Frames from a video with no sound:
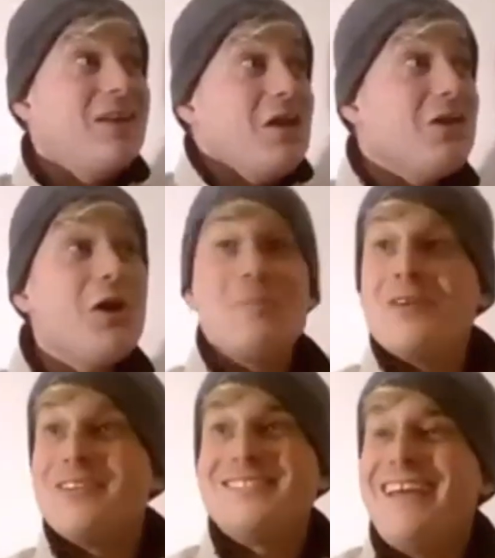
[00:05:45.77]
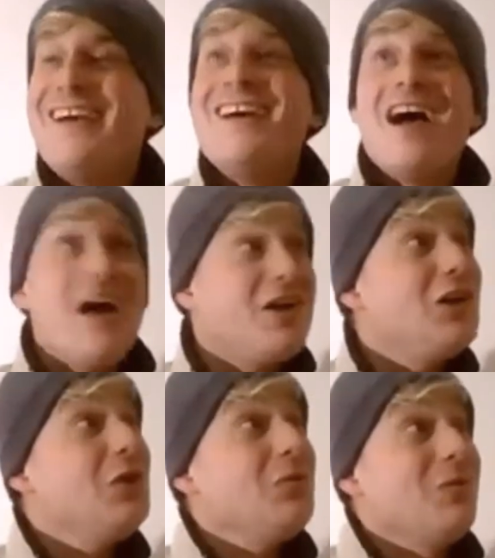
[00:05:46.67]
Look, Marissa, a
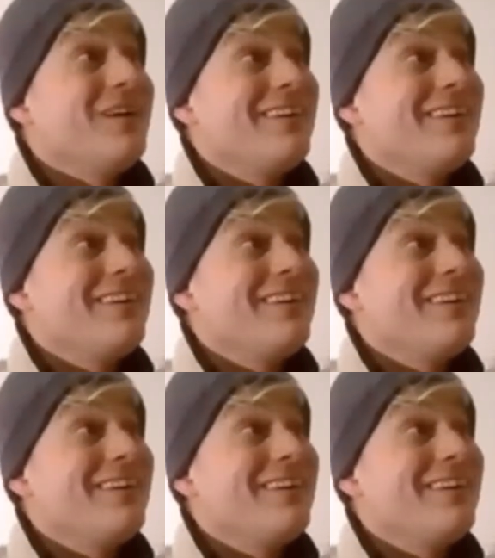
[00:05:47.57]
clue.